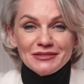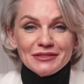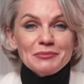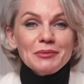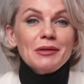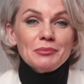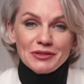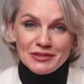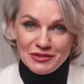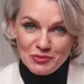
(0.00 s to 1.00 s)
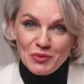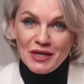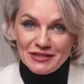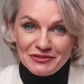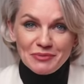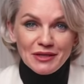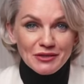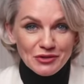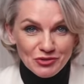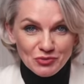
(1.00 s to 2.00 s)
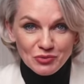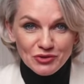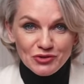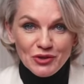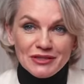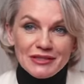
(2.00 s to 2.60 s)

this pigment in a wise manner, you will not